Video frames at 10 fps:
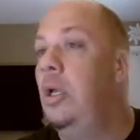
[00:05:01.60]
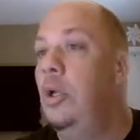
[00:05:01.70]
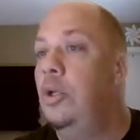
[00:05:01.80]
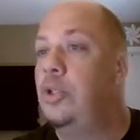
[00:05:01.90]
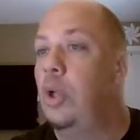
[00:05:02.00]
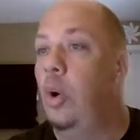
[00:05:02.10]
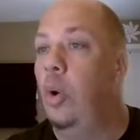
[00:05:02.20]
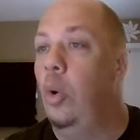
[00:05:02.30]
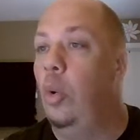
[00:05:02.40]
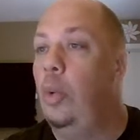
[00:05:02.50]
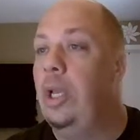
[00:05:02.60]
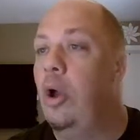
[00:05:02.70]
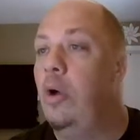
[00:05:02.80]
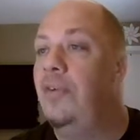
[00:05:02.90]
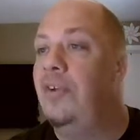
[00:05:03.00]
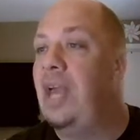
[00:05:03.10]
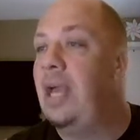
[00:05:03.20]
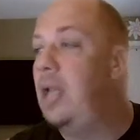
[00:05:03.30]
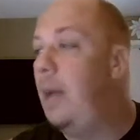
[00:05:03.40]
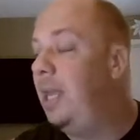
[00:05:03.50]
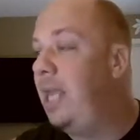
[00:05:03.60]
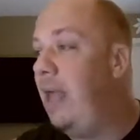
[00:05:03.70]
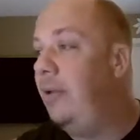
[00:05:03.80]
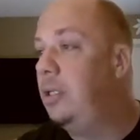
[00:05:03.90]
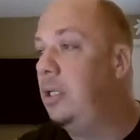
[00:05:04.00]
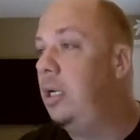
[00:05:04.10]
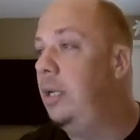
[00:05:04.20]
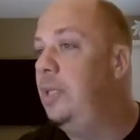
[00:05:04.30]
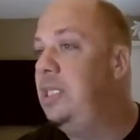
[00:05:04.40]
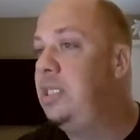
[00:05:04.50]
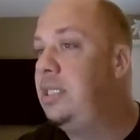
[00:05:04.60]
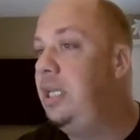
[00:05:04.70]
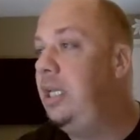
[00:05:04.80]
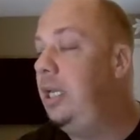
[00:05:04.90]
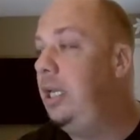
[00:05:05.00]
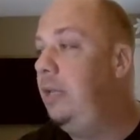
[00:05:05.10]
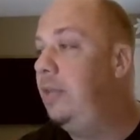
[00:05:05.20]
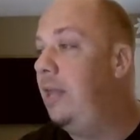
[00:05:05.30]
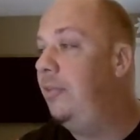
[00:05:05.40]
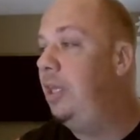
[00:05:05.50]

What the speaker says: So we go over to the economic calendar and we see that the